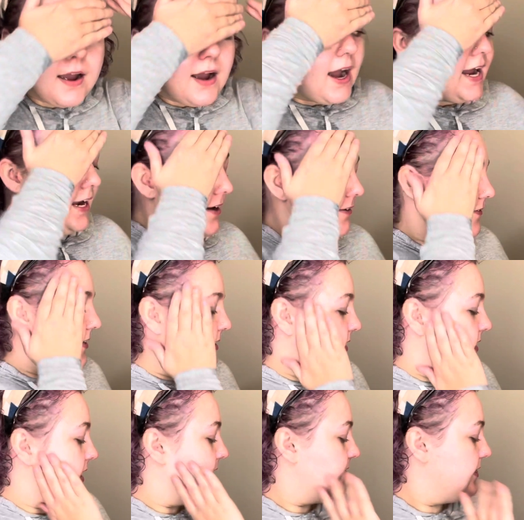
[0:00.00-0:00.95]
And
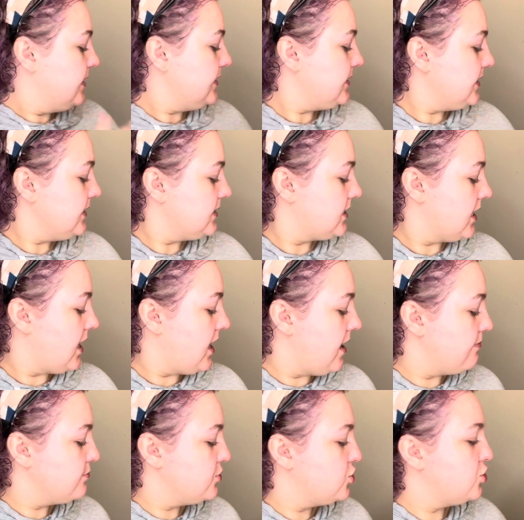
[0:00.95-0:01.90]
this is
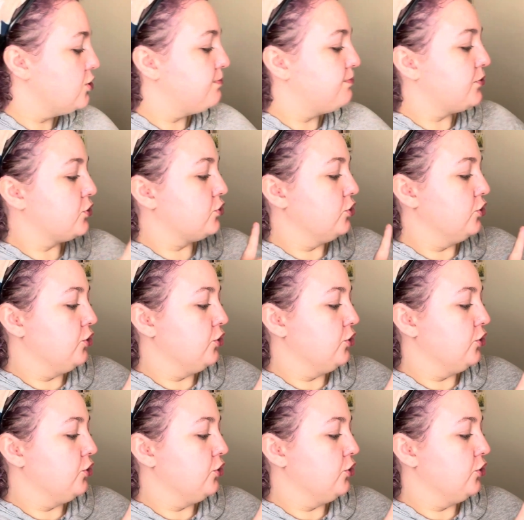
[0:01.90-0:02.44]
the Super